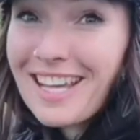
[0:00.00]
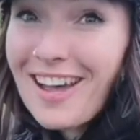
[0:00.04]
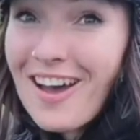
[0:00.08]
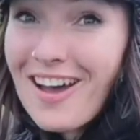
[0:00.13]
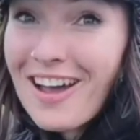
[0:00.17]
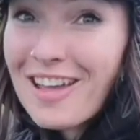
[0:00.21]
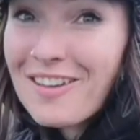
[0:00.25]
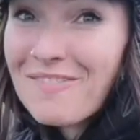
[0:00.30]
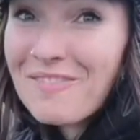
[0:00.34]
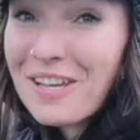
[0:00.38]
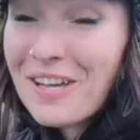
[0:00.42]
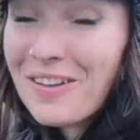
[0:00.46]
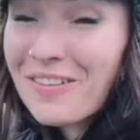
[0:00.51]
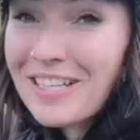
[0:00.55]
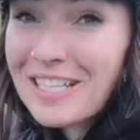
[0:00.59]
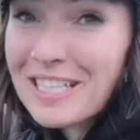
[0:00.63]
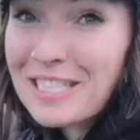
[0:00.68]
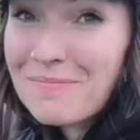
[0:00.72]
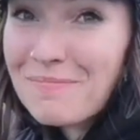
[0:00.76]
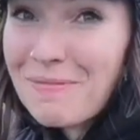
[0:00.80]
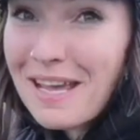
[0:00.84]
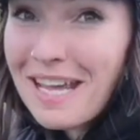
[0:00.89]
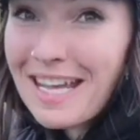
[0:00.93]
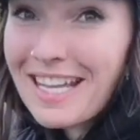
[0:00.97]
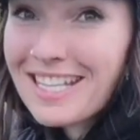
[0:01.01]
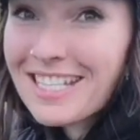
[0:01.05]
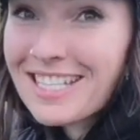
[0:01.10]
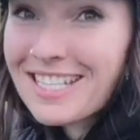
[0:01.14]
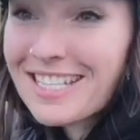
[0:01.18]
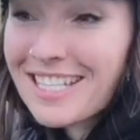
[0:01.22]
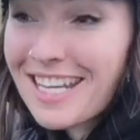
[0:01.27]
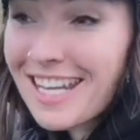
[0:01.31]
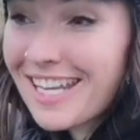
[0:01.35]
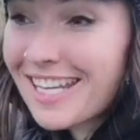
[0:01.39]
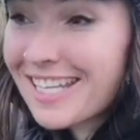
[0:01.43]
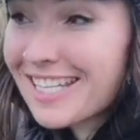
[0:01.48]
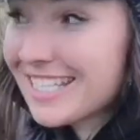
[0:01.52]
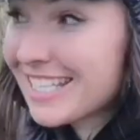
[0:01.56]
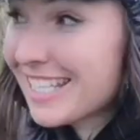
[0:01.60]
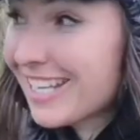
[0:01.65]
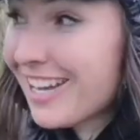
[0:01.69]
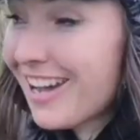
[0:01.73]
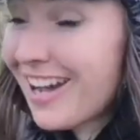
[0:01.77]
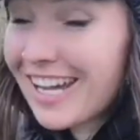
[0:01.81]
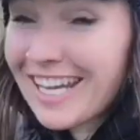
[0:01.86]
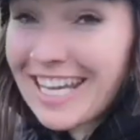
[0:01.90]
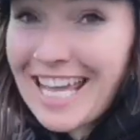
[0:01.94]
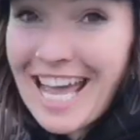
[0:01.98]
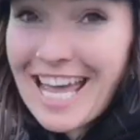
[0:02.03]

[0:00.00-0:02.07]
I am going to pitch in tonight,